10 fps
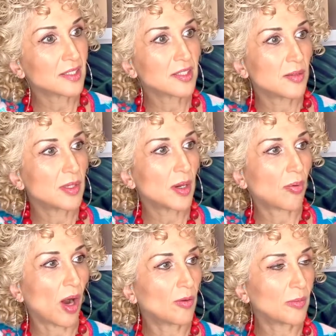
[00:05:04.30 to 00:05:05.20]
be a
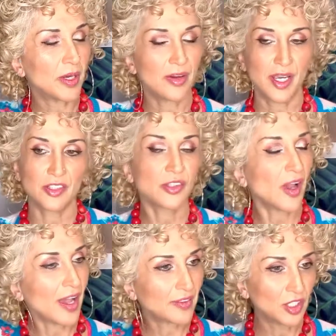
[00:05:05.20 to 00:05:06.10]
problem area, and so I
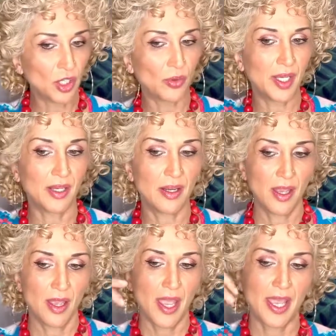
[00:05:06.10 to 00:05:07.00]
have to go in
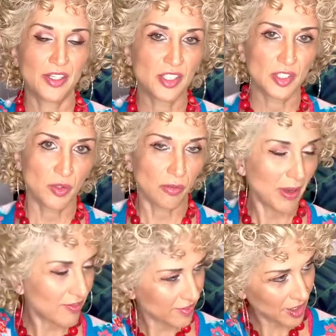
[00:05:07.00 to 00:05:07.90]
and just with my
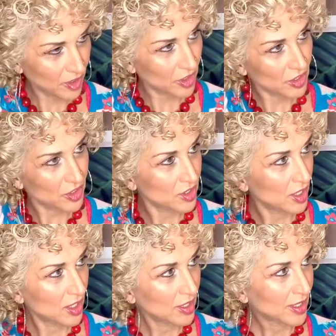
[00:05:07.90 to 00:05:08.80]
fingers
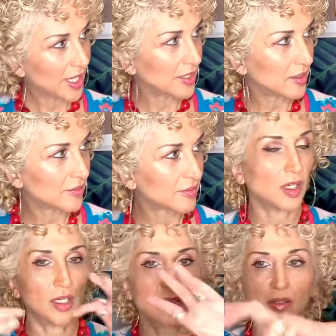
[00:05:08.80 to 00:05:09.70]
kind of
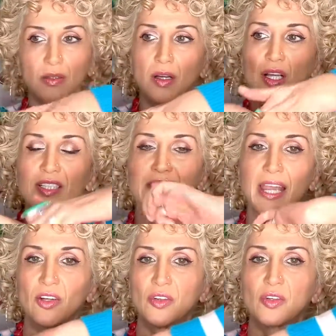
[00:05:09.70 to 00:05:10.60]

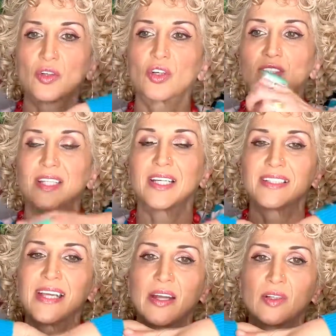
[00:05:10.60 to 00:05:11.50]
untangle the curls. They get
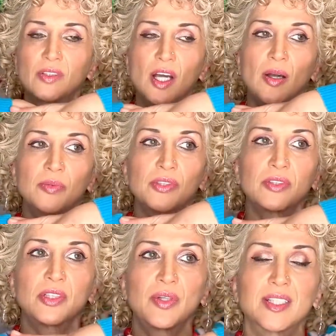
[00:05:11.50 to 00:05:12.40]
tangled up, so it
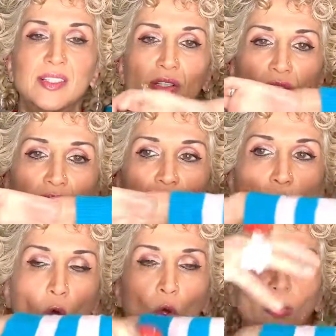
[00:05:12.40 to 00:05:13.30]
creates little
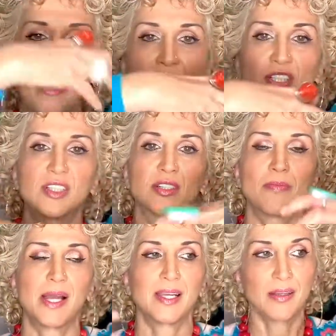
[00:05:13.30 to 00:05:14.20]
whole batches in
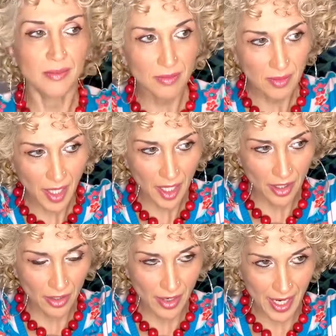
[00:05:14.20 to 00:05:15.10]
my
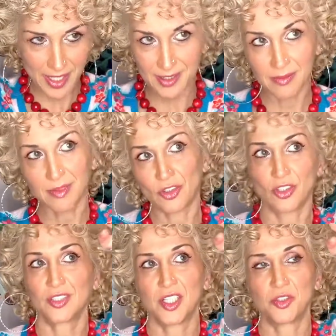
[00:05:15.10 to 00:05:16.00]
hair as
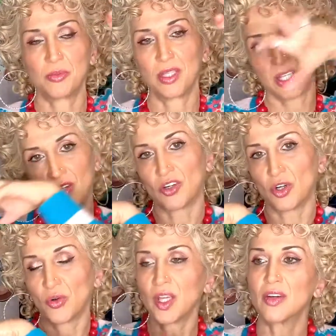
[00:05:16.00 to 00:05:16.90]
curls that should be here go
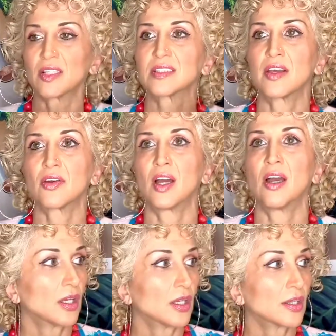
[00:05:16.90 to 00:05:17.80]
here, etc.
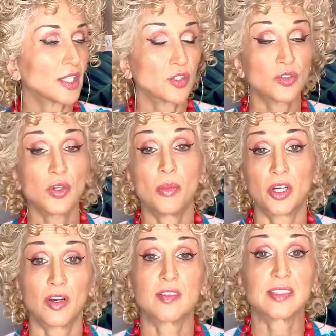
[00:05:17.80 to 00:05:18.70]
That's also a marker
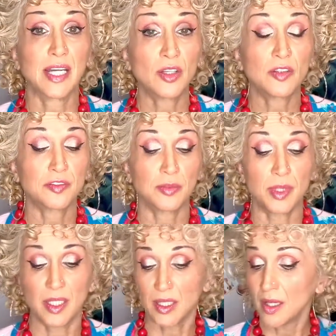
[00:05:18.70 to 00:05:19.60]
of a styler for
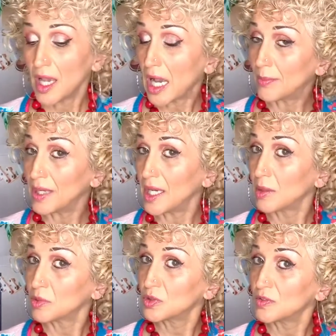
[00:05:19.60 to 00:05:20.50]
me. Am I
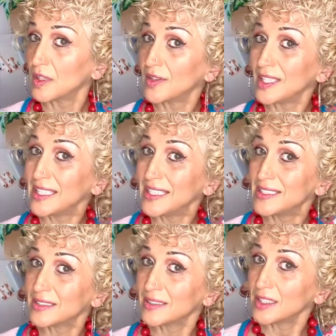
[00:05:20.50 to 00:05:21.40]
able to very
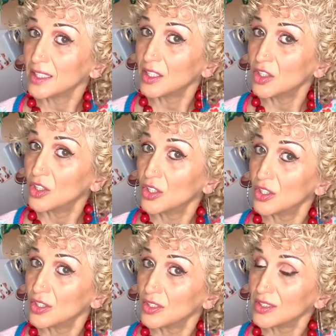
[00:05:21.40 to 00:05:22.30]
easily
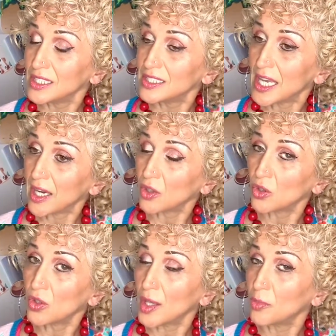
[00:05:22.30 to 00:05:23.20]

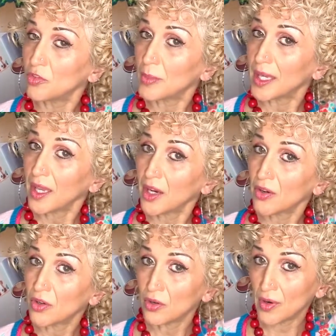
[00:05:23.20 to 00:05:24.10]
detangle and move my hair
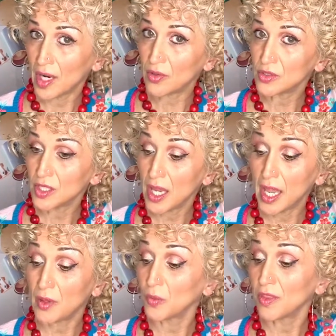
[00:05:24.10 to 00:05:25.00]
around?
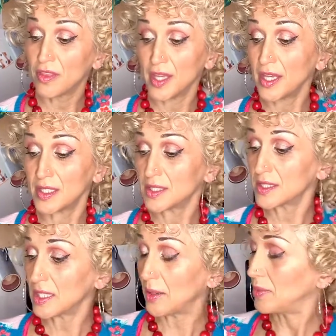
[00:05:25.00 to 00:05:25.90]
And with this,
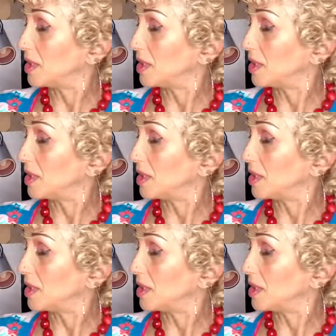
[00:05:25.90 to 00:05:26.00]
I mean,